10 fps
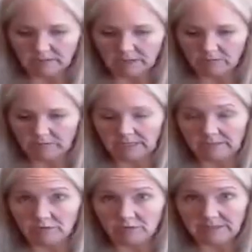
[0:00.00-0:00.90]
only had
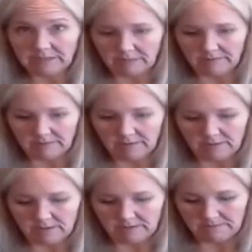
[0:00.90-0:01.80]
straights left.
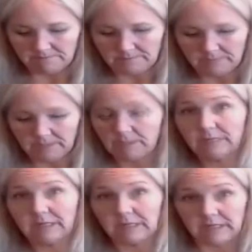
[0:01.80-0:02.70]

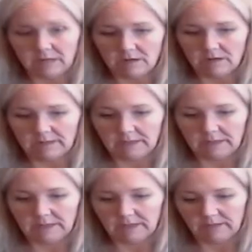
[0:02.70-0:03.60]
Apparently not. I
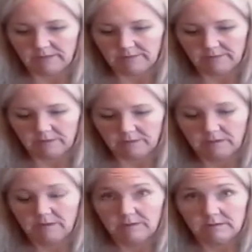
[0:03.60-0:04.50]
have
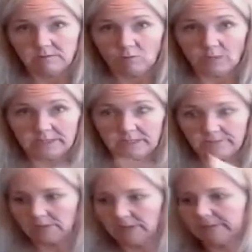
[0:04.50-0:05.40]
one
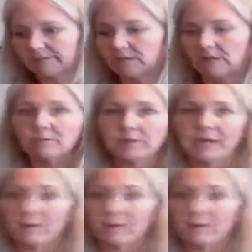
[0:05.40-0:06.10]
tapered left. So I will